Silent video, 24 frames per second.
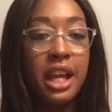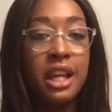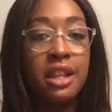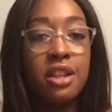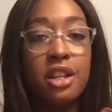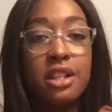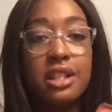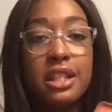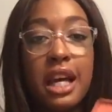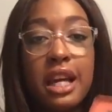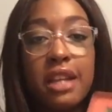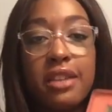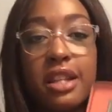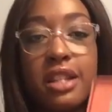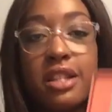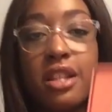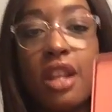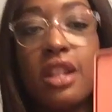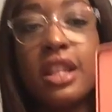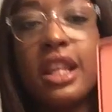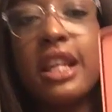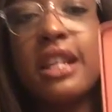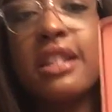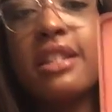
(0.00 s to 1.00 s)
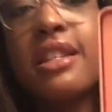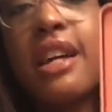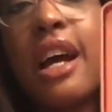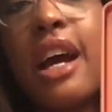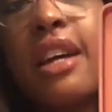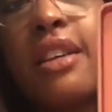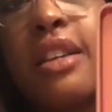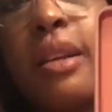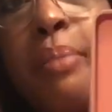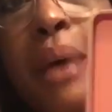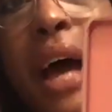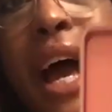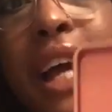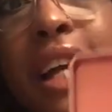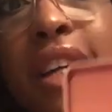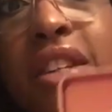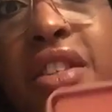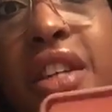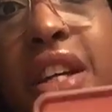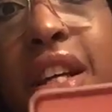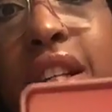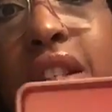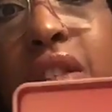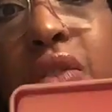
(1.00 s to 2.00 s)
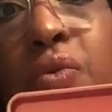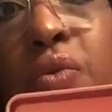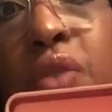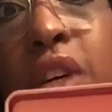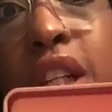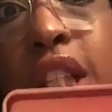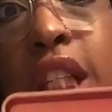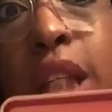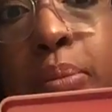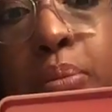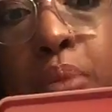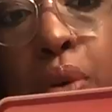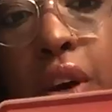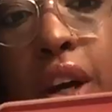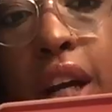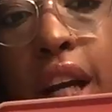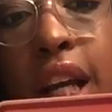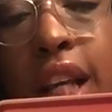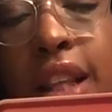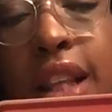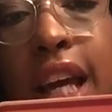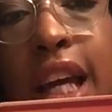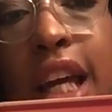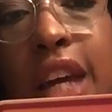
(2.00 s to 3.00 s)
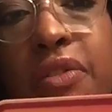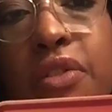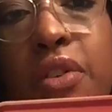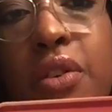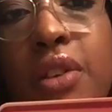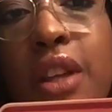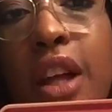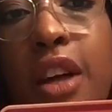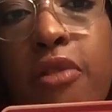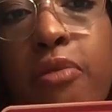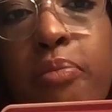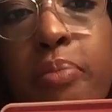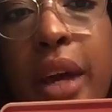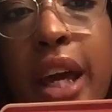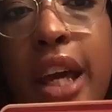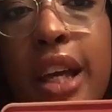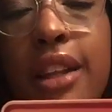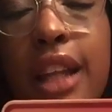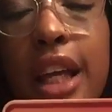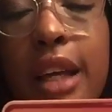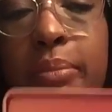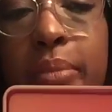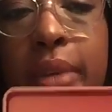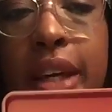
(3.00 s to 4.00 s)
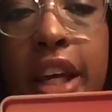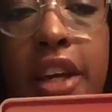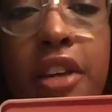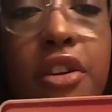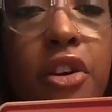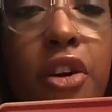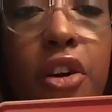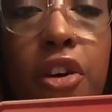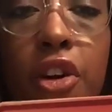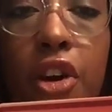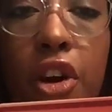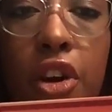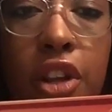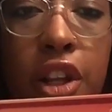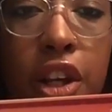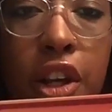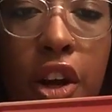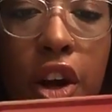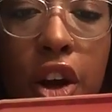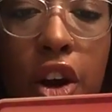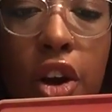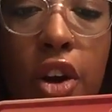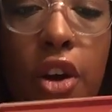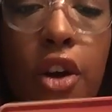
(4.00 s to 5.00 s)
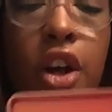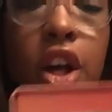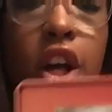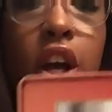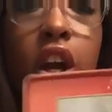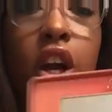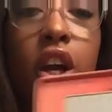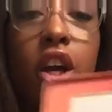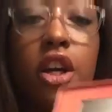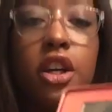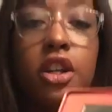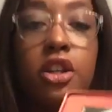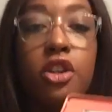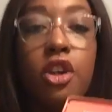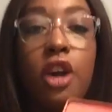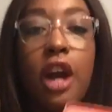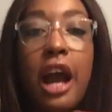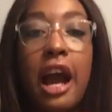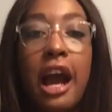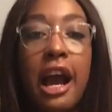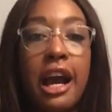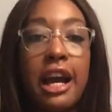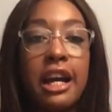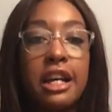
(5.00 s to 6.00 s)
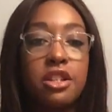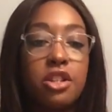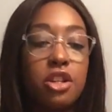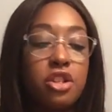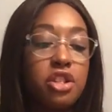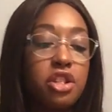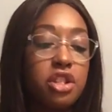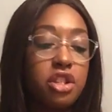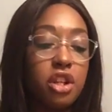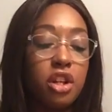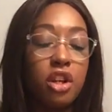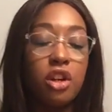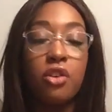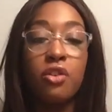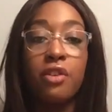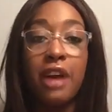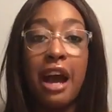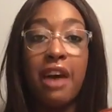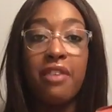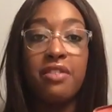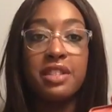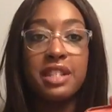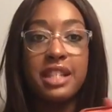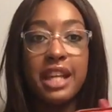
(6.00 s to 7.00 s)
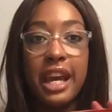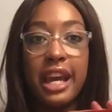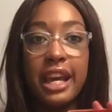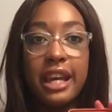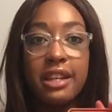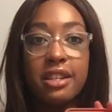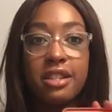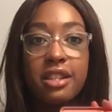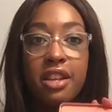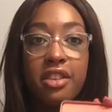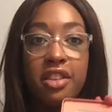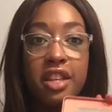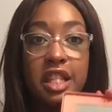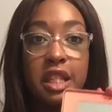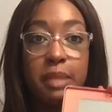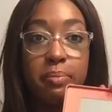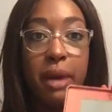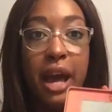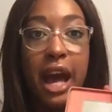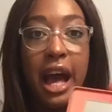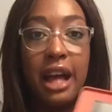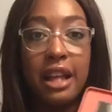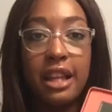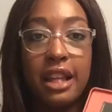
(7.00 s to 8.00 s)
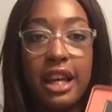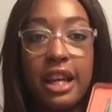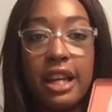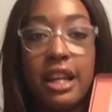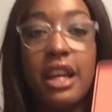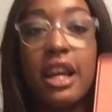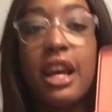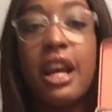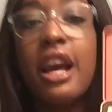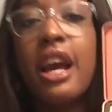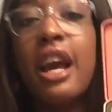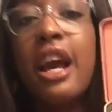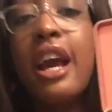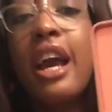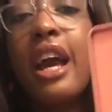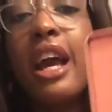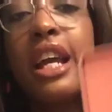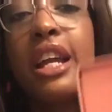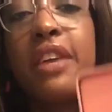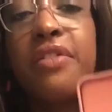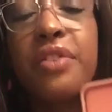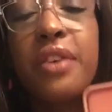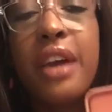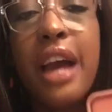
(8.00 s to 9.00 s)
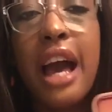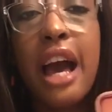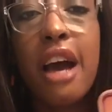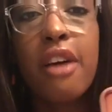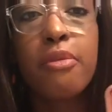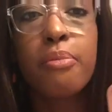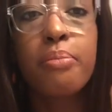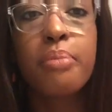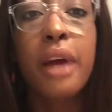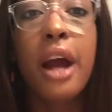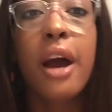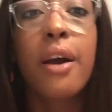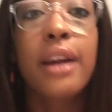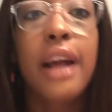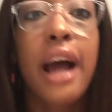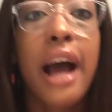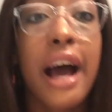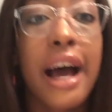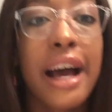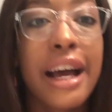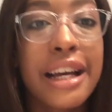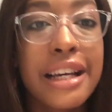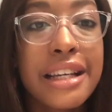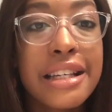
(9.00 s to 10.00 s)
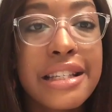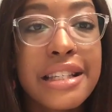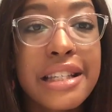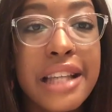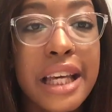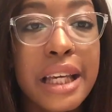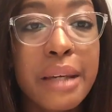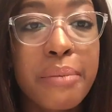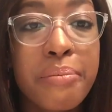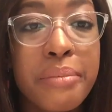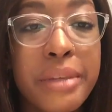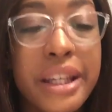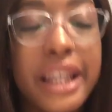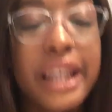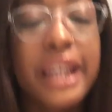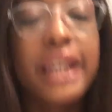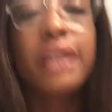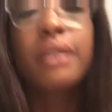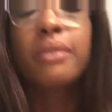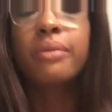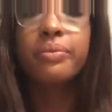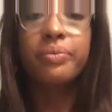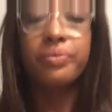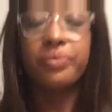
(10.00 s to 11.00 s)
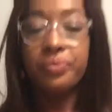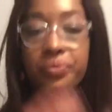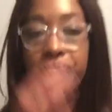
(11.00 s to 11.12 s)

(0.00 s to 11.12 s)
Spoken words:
it looks like this on the inside. The packaging is really pretty. Like if you love pink like me and you're a girly girl, your eyes are just going to gravitate to this palette. And if you have brown eyes like me,